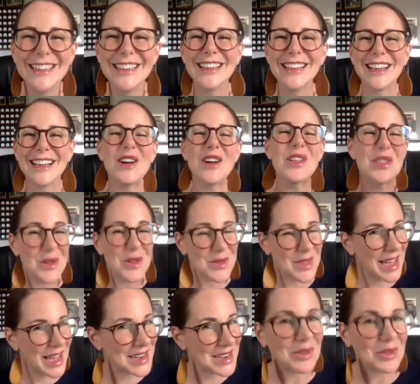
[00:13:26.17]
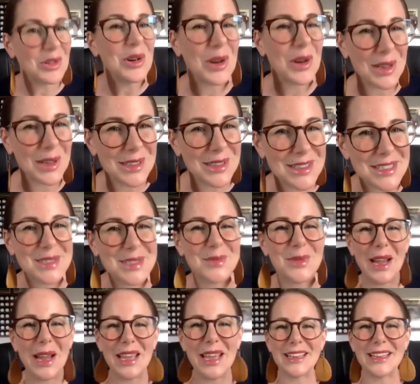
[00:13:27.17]
although that never hurts,
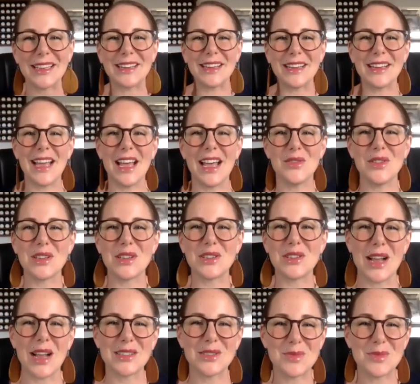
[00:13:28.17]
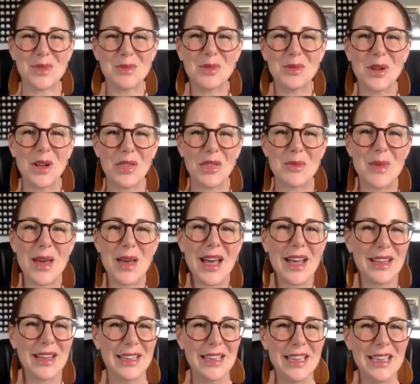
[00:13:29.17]
right? Having attractive people on the
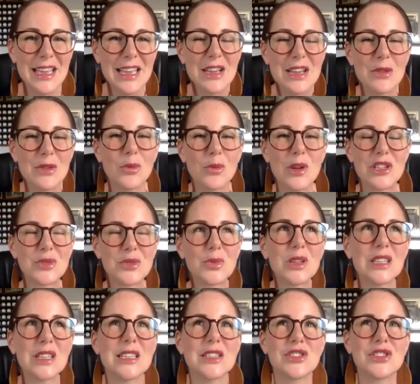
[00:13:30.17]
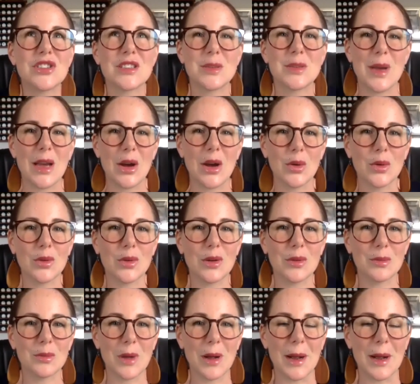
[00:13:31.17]
mat, which really is just about,
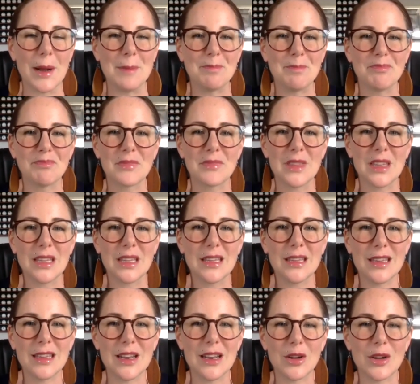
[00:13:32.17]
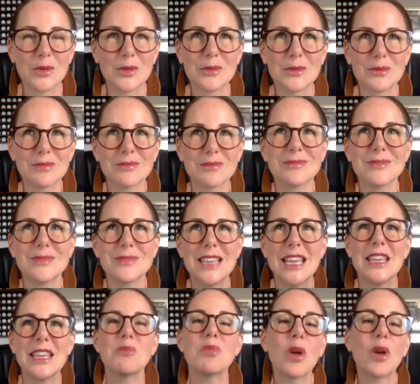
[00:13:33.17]
you know,
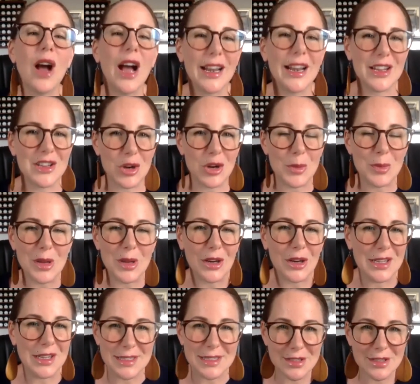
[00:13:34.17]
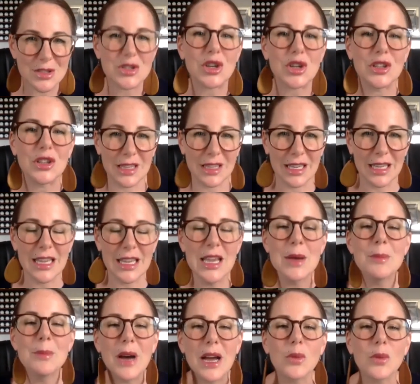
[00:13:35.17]
taking pride in your appearance, certainly.
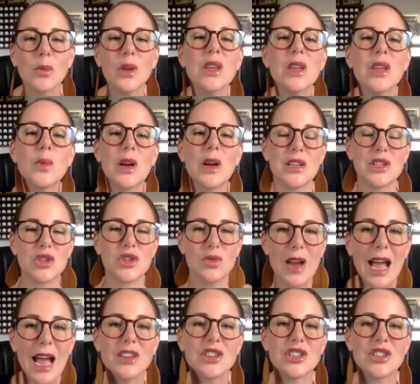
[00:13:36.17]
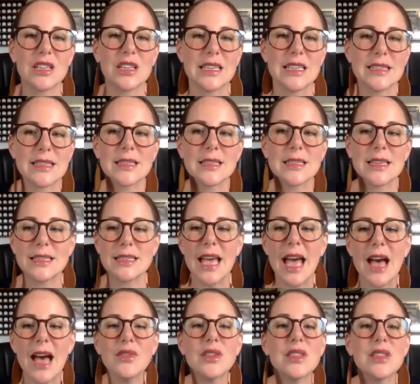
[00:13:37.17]
But really what attraction is
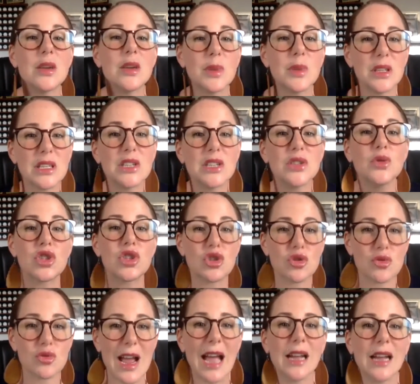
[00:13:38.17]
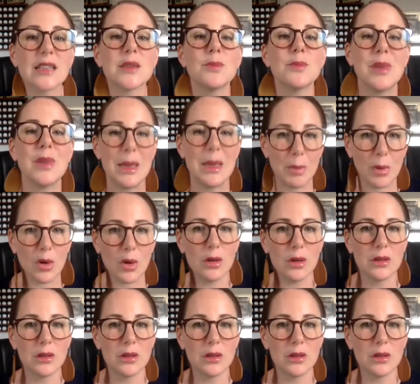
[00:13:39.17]
having the ability to attract people,